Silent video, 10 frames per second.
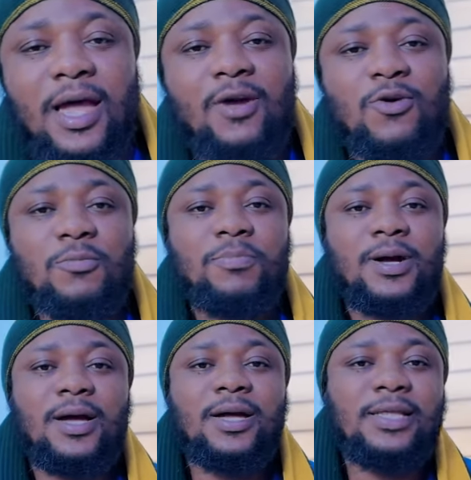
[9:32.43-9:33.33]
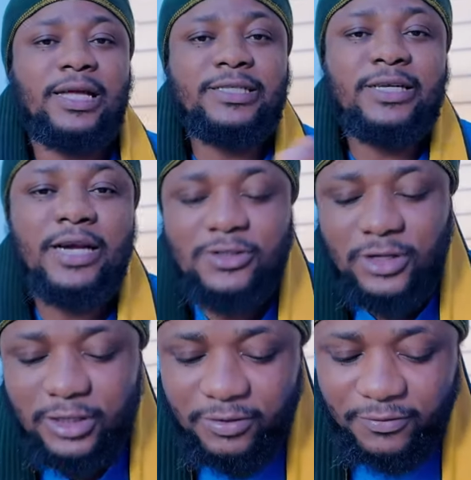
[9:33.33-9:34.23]
I hope uh, that
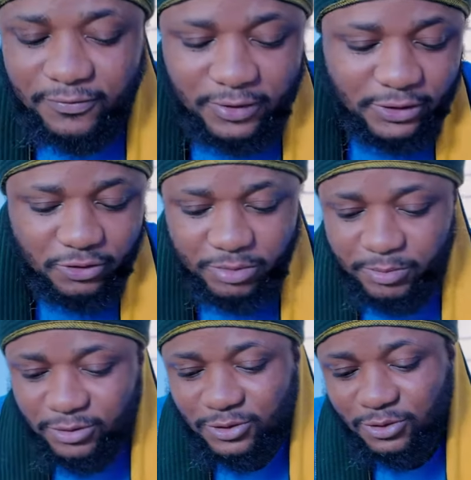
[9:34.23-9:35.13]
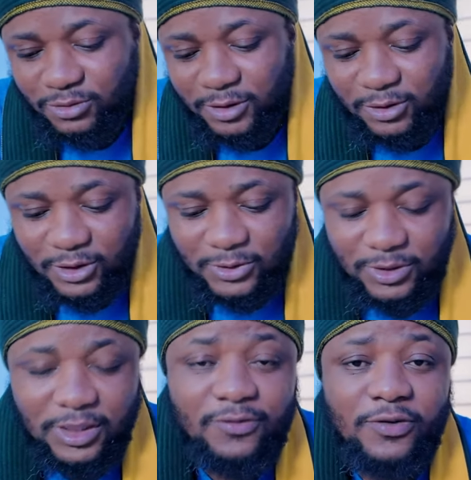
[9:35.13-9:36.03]
actually refresh people's soul because we
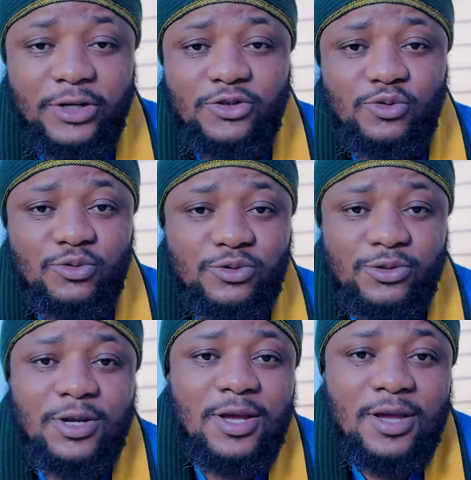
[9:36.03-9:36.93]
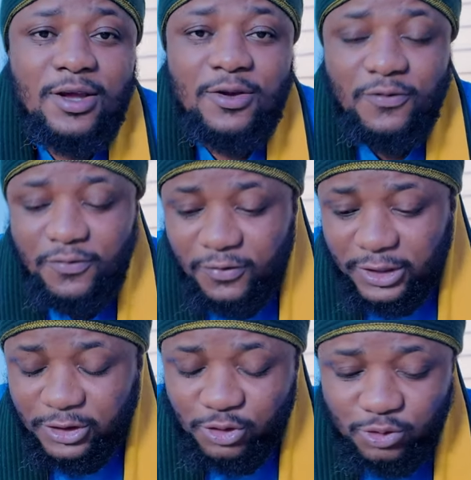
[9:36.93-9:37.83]
need fresh souls,
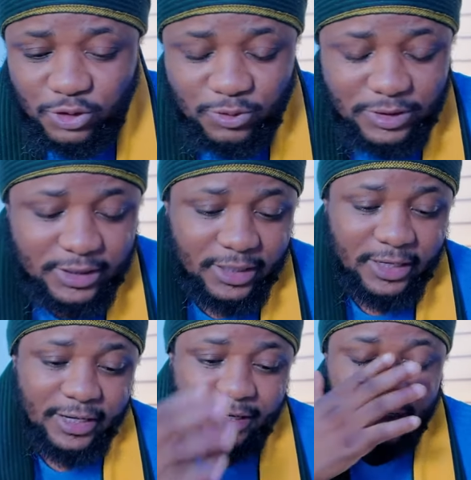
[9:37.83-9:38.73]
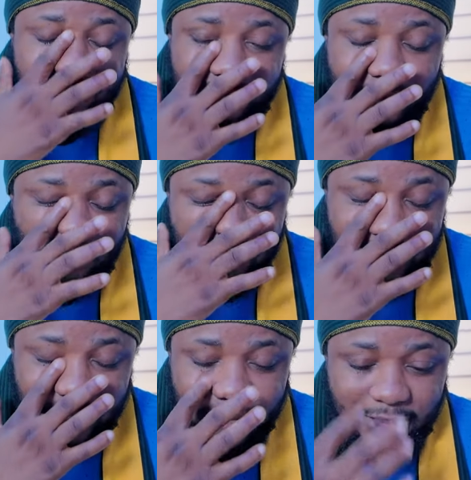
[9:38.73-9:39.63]
fresh souls with uh, with
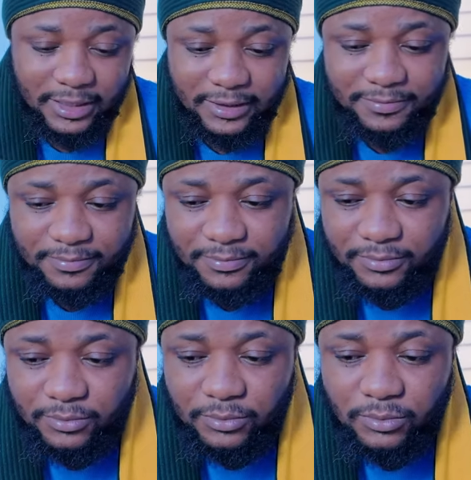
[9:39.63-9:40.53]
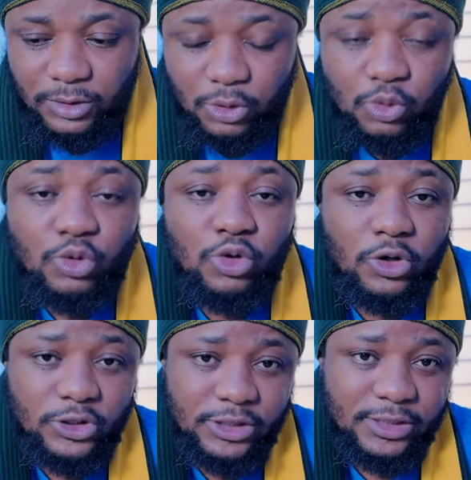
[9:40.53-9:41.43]
uh, good
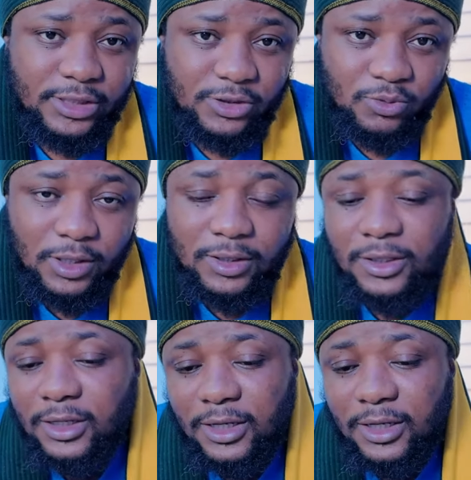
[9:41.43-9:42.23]
conscience as well.